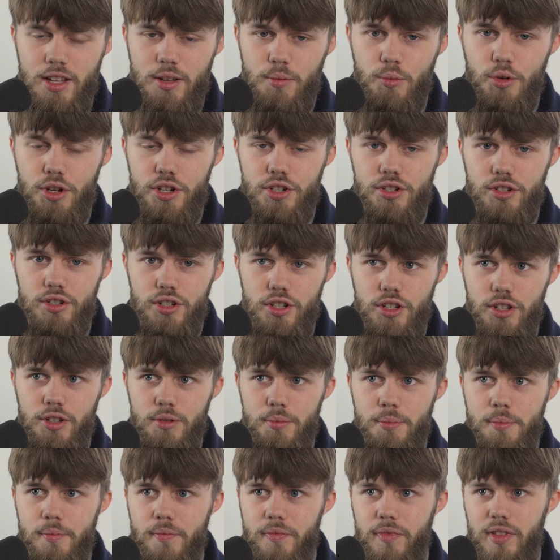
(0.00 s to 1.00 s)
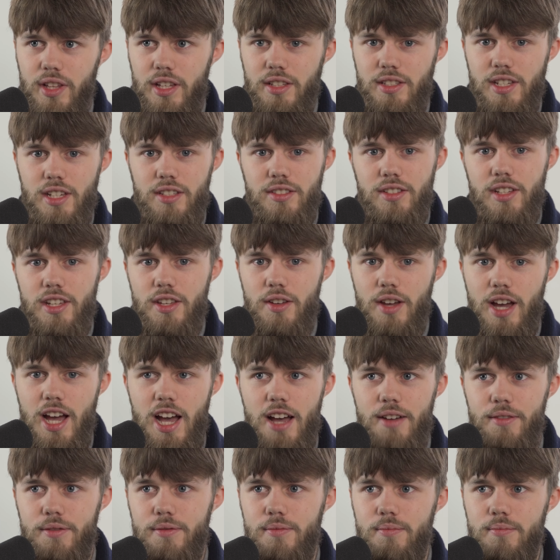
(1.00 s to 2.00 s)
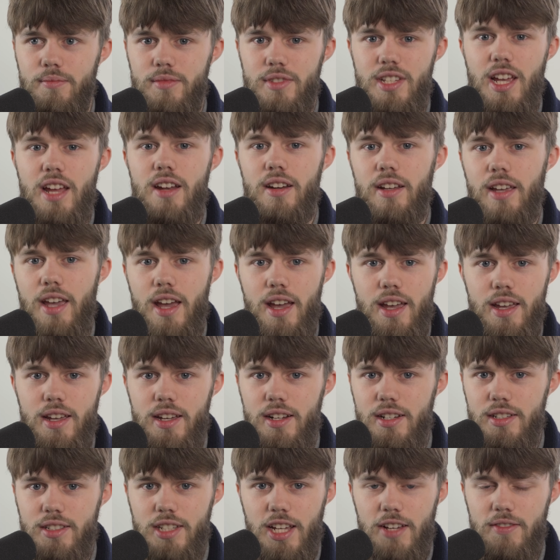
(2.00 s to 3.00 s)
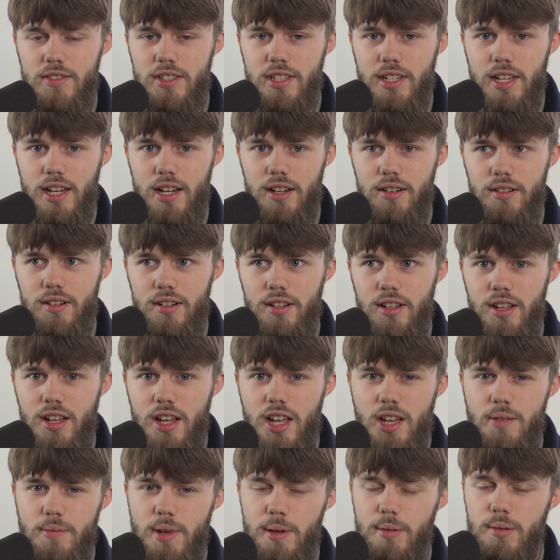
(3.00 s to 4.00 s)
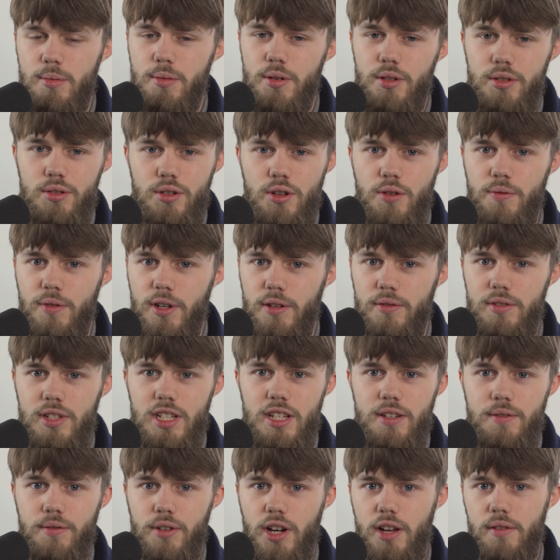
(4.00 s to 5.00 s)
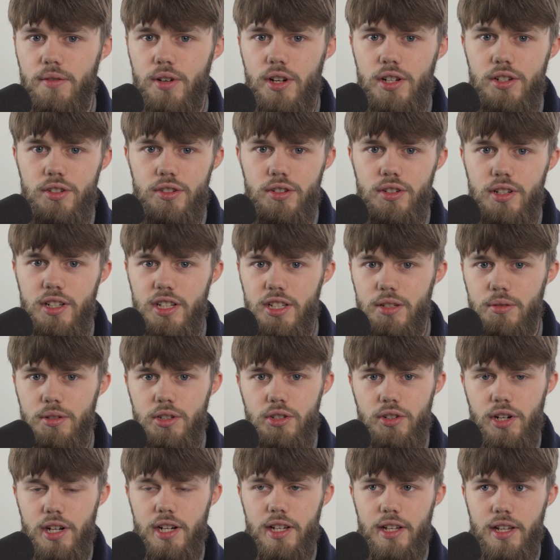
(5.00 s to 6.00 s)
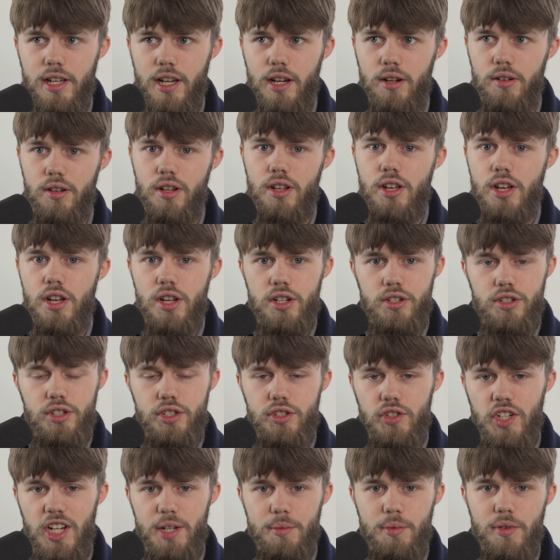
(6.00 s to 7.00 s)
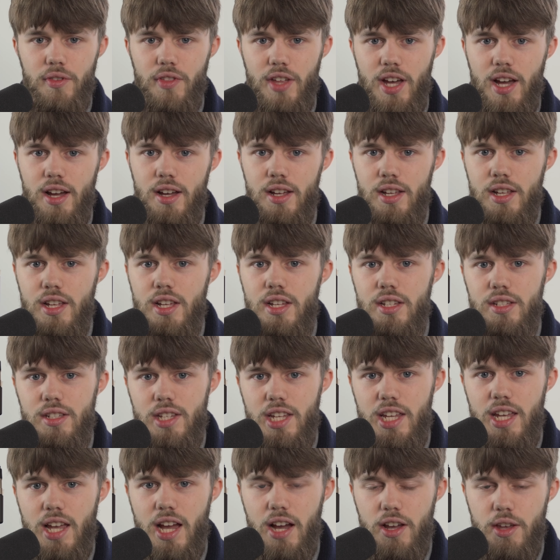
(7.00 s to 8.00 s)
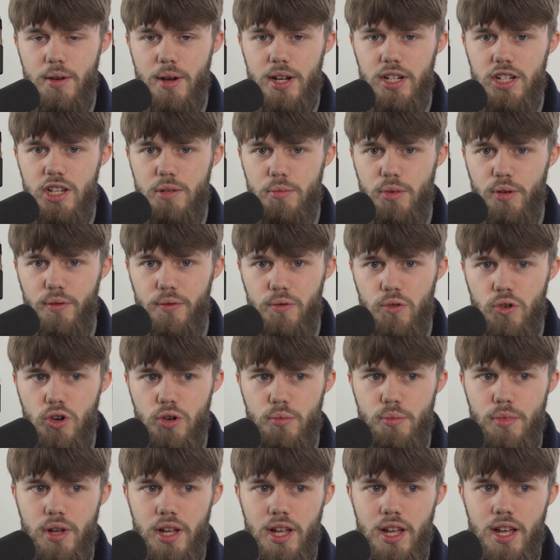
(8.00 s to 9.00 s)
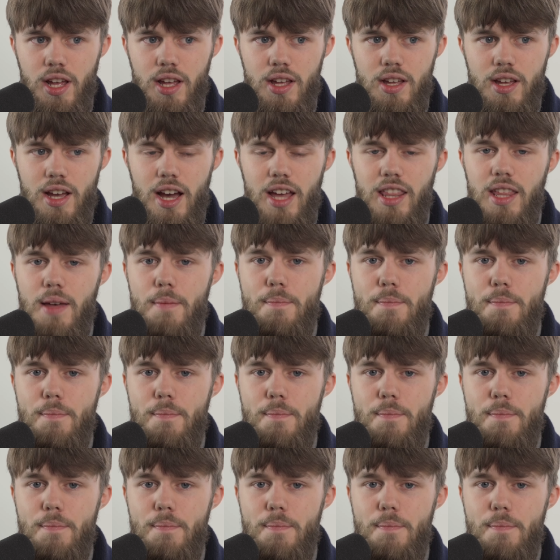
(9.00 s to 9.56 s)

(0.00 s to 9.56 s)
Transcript: What you should do is let's say you have 10K in a savings account, maybe put 250, 500 into a trading account, just trade with that, see how you actually perform. And